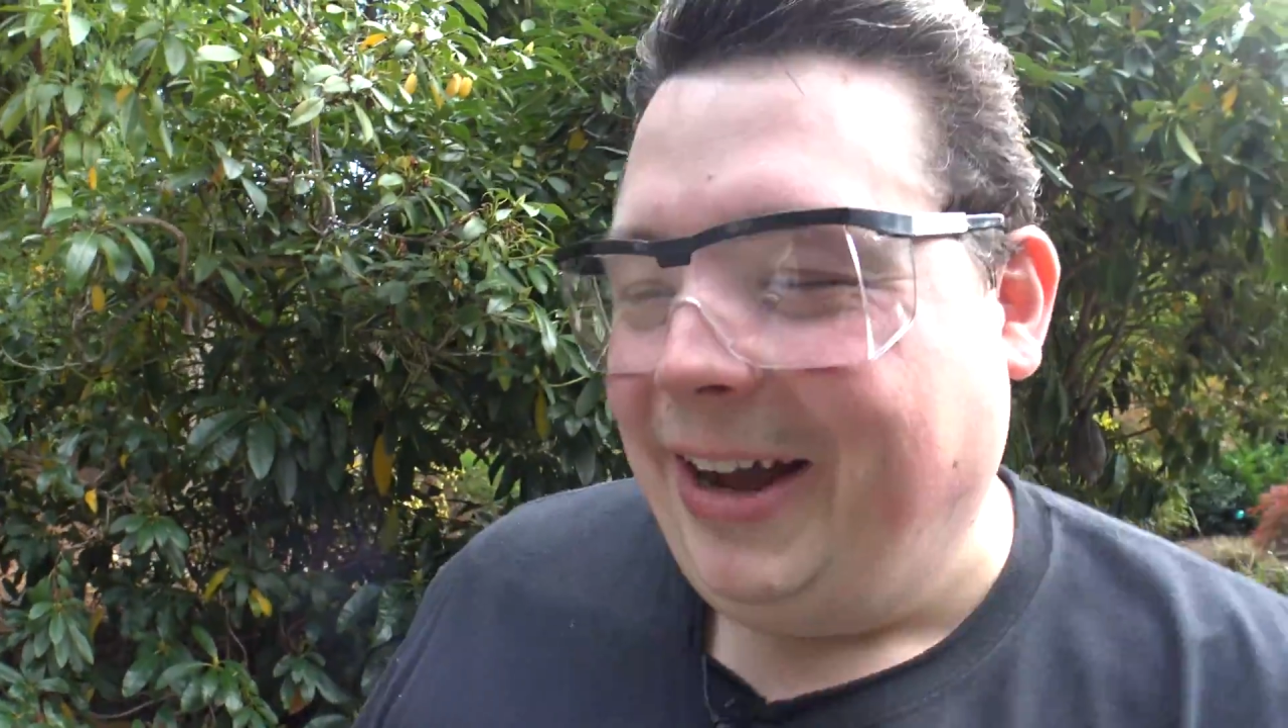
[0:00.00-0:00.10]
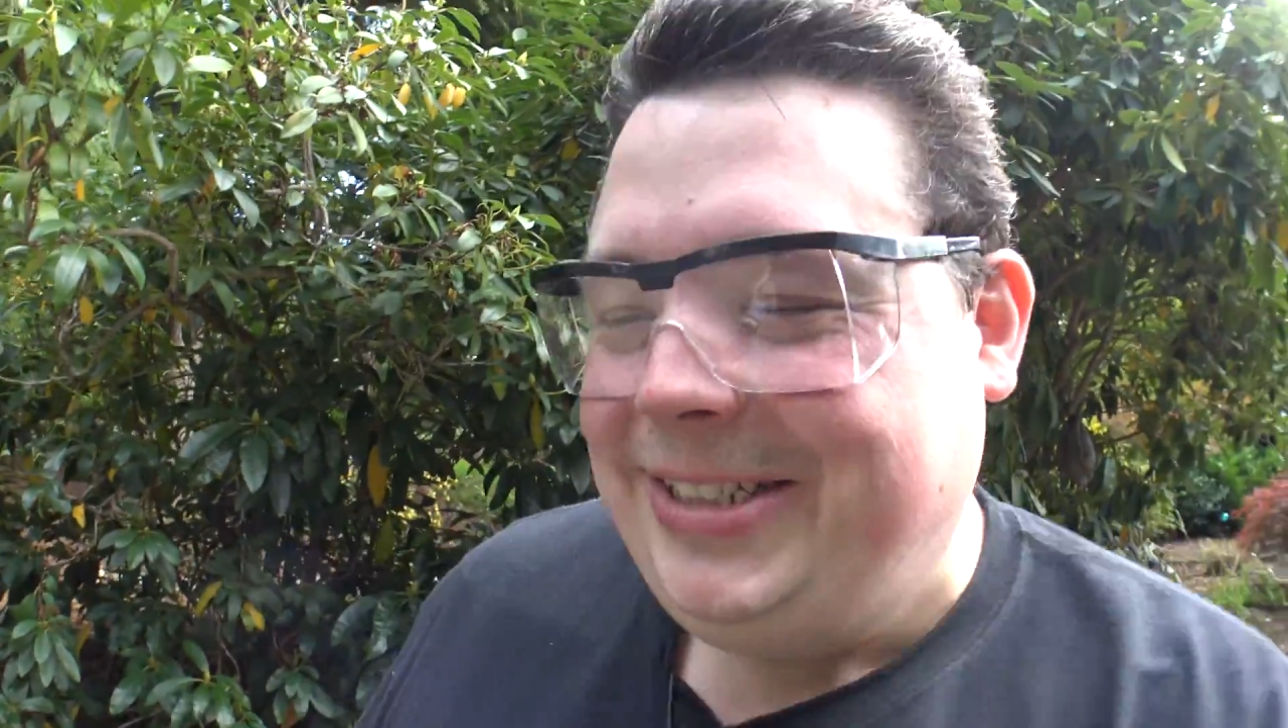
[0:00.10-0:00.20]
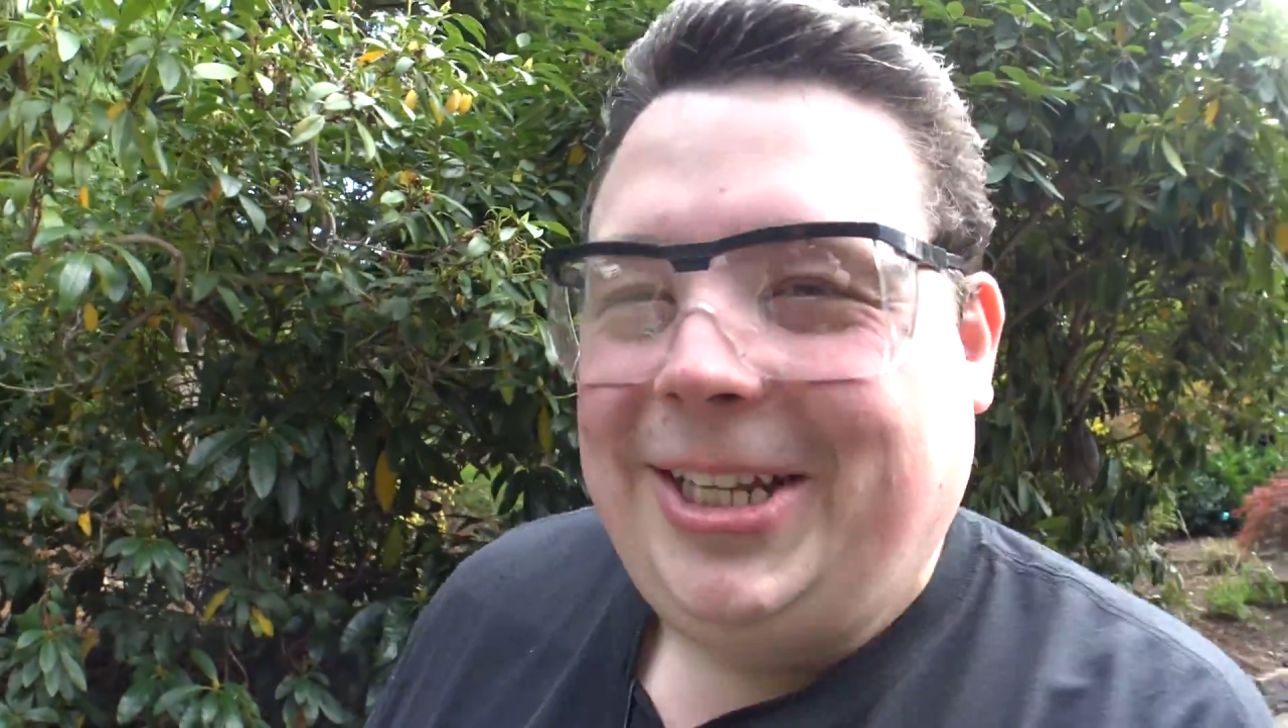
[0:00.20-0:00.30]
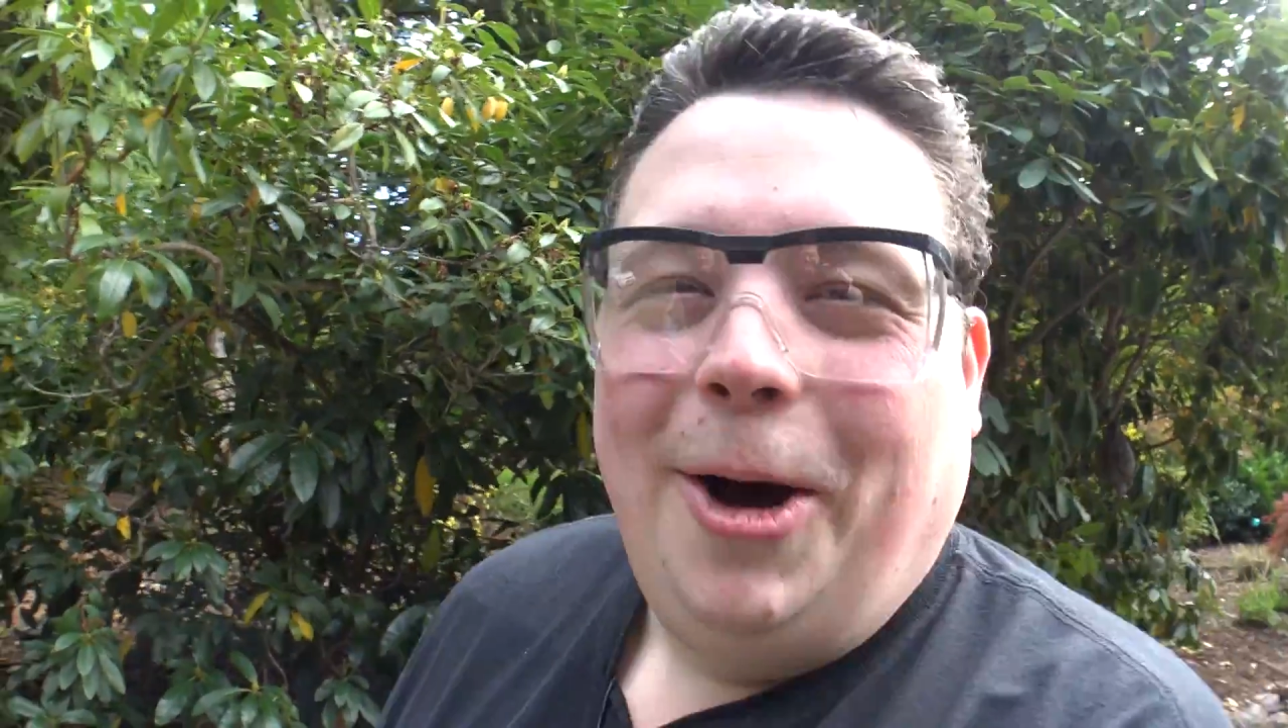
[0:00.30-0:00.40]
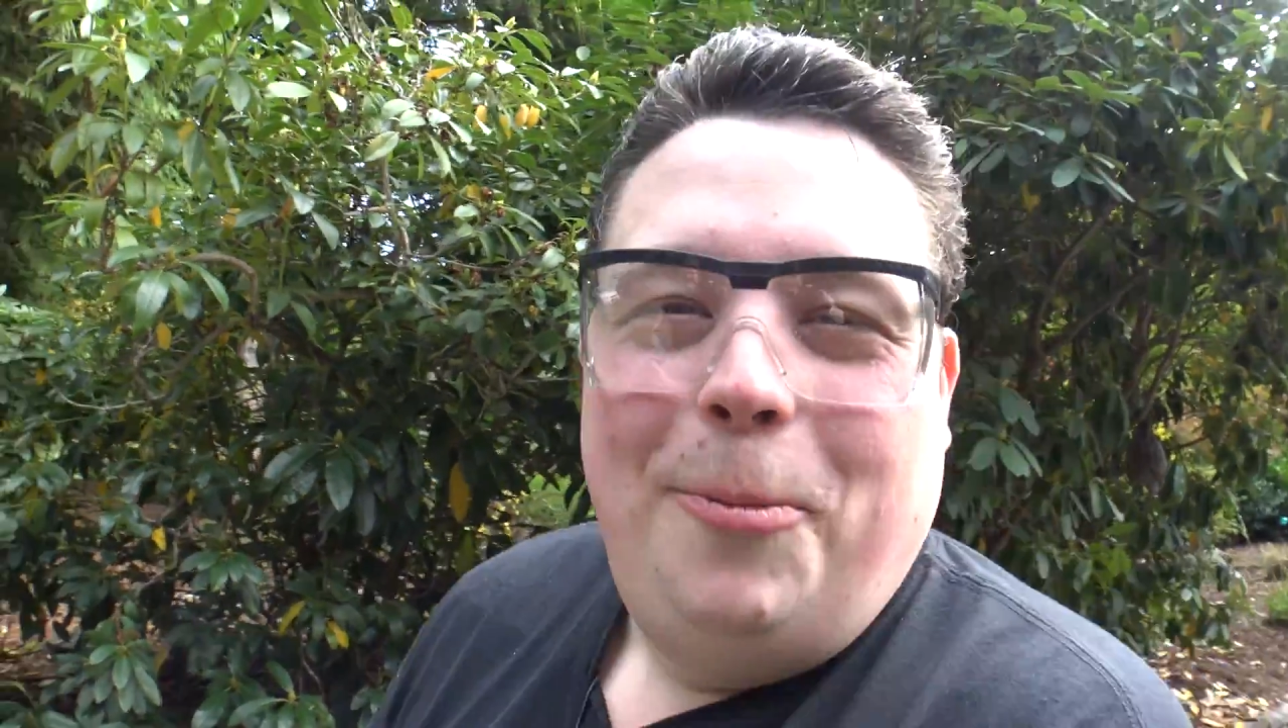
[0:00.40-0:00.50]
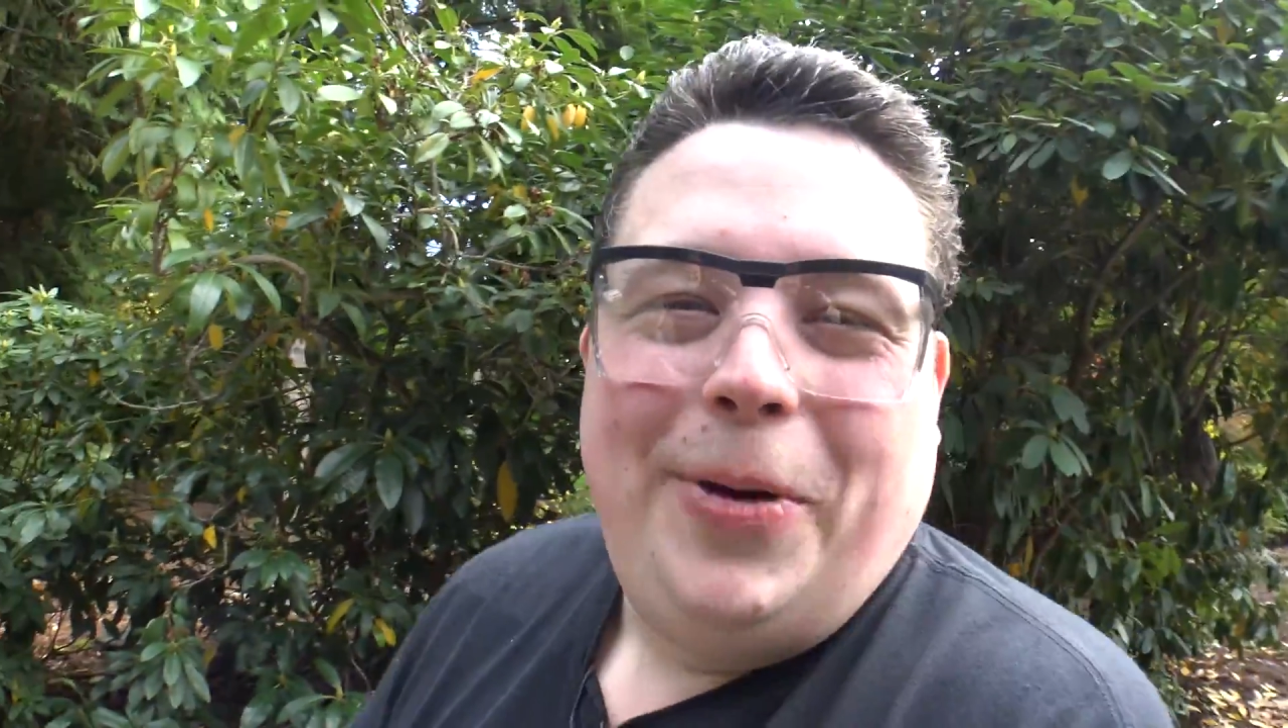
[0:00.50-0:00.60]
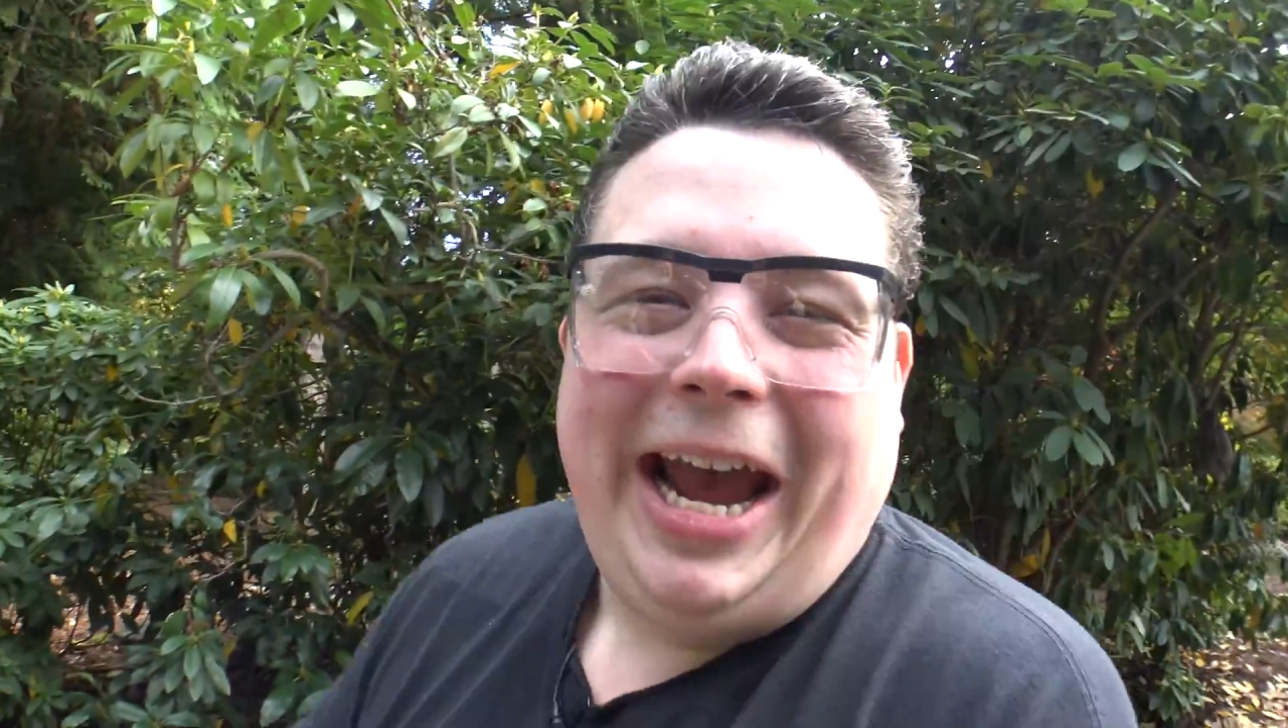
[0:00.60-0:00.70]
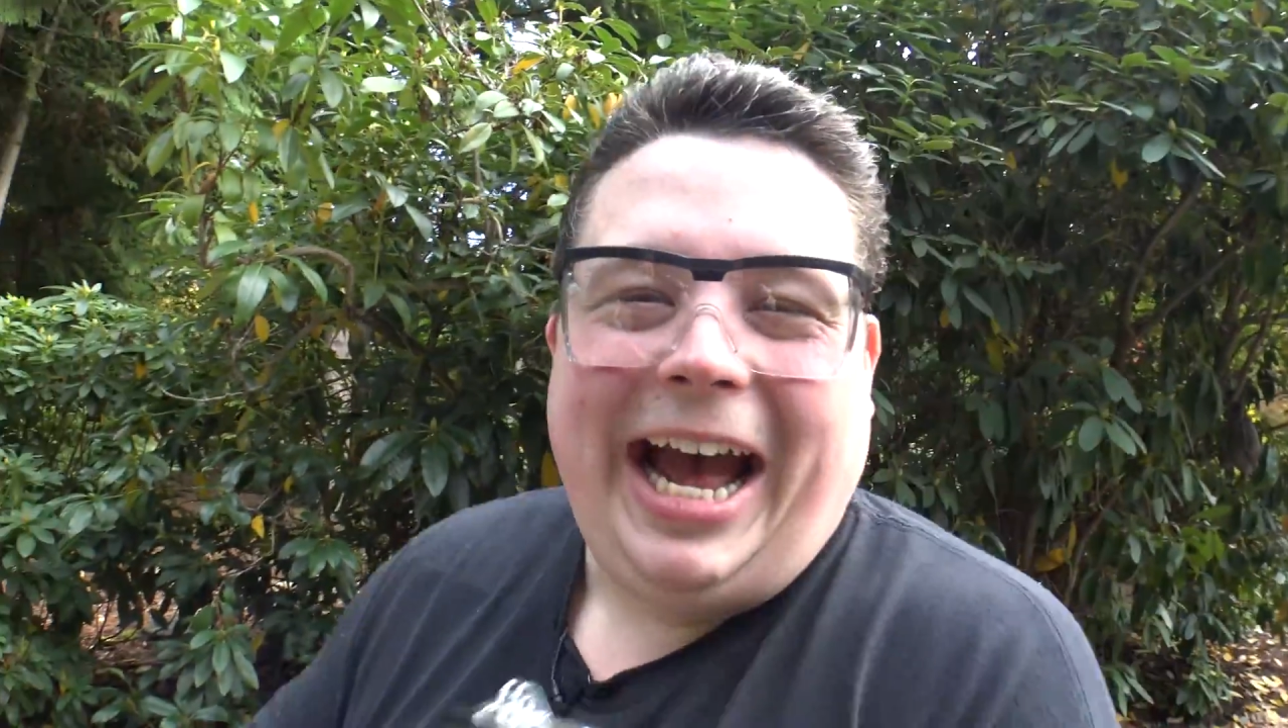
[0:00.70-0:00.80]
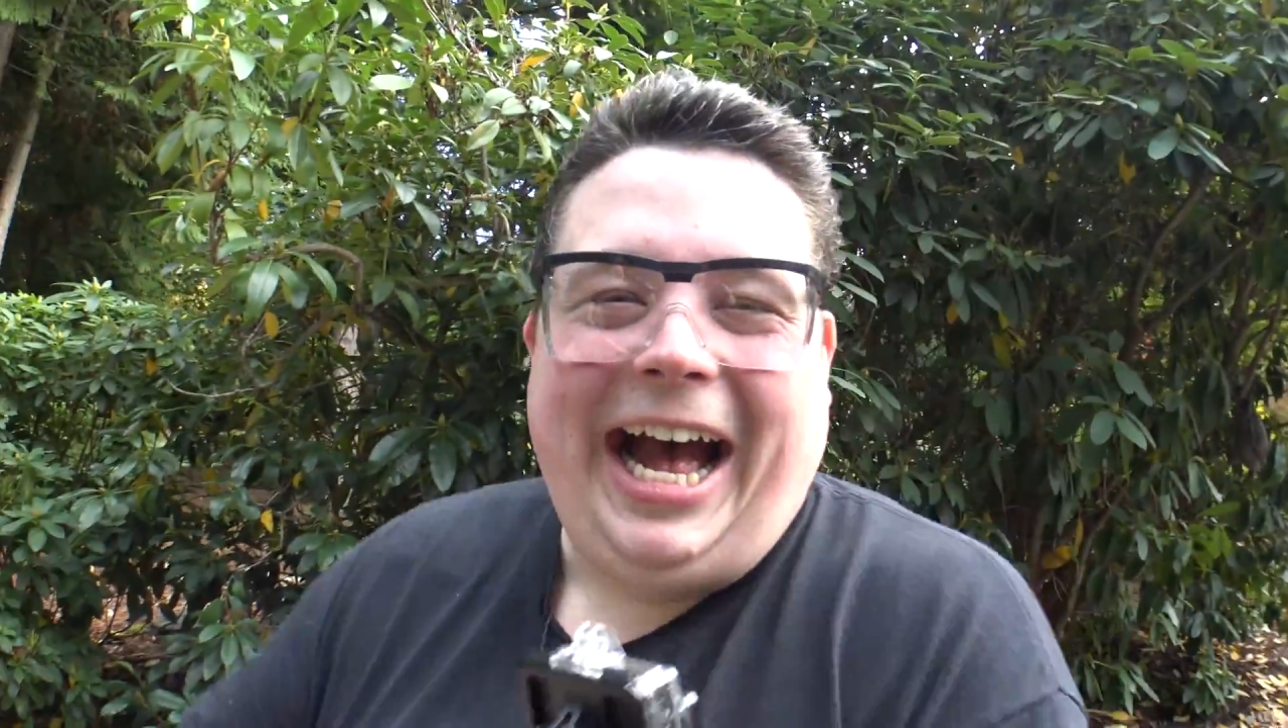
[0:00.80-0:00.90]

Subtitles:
out so bad.